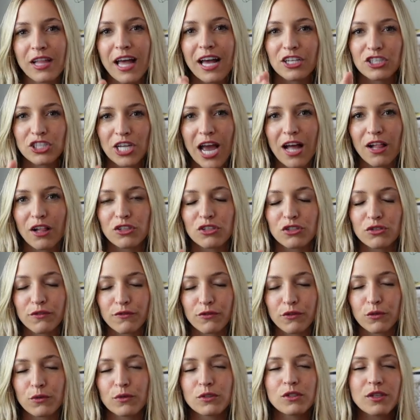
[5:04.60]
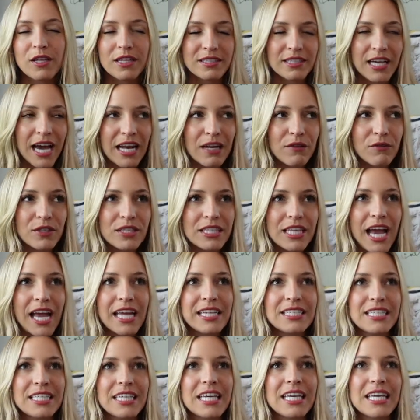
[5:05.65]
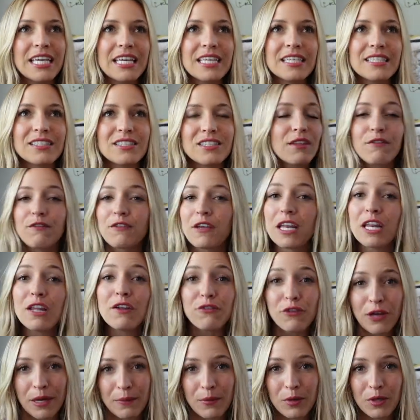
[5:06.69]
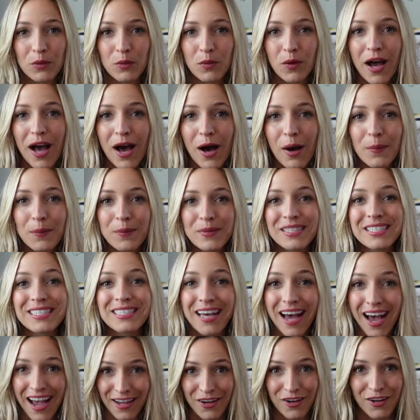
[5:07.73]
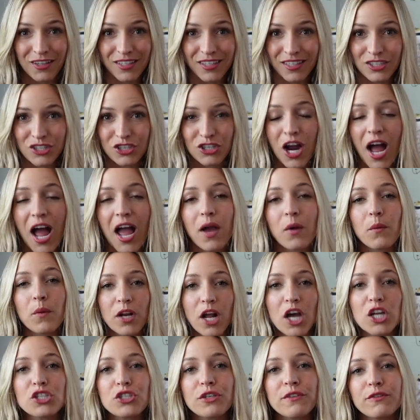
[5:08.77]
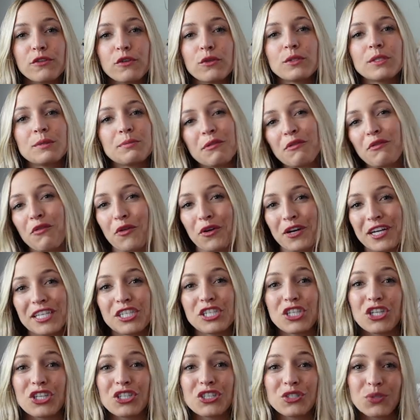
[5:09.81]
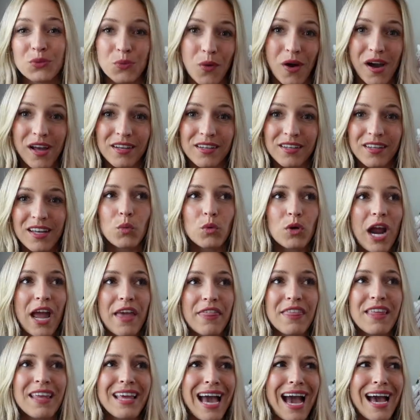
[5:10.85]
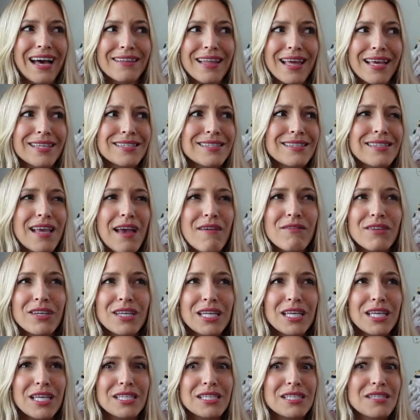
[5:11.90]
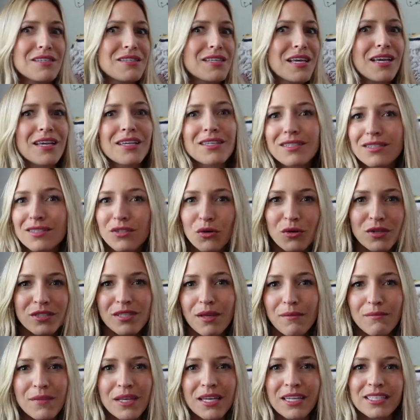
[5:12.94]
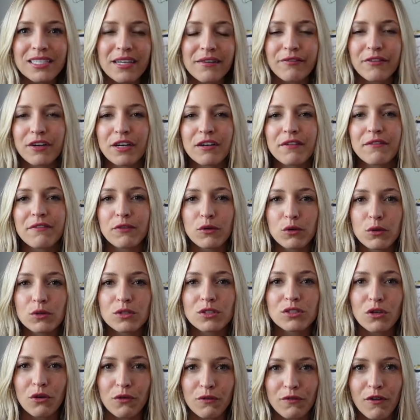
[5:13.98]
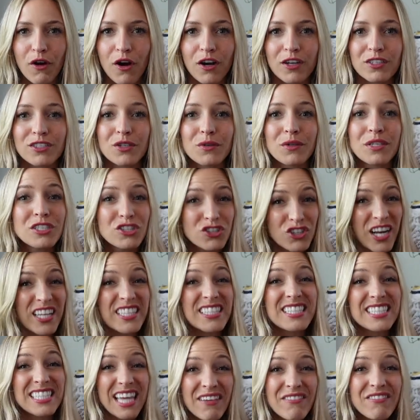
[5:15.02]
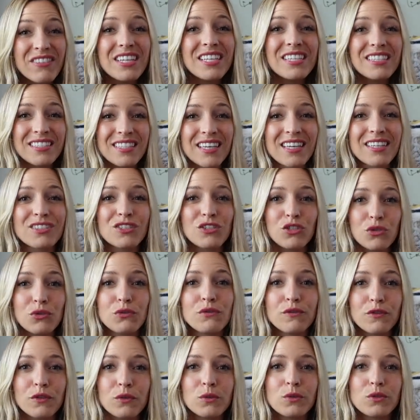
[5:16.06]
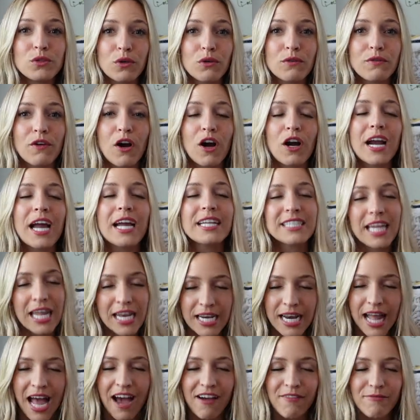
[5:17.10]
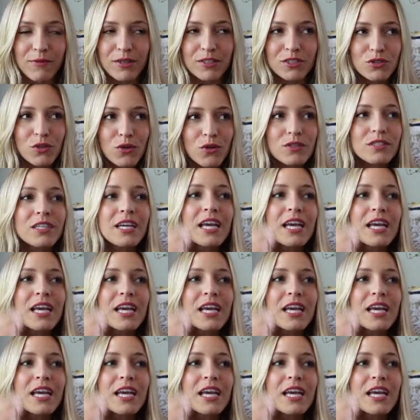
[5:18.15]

that challenge food so that's kind of what the idea is the feeding framework will help zion try 100 foods before he turns one or i think at like 76 or something different foods so far so he's tried 76 new foods so far at 10 and a half months old